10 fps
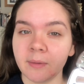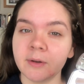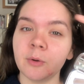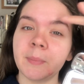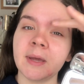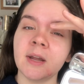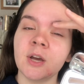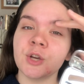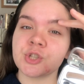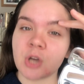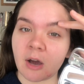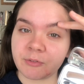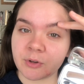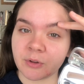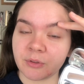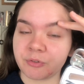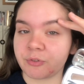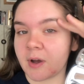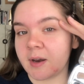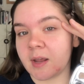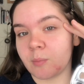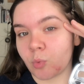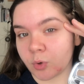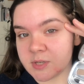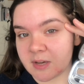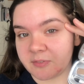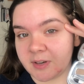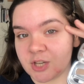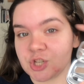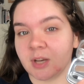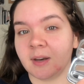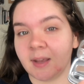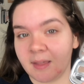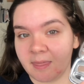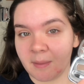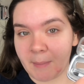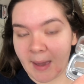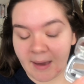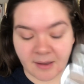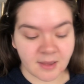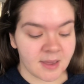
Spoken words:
a little bit softer in the front and more definition in the back.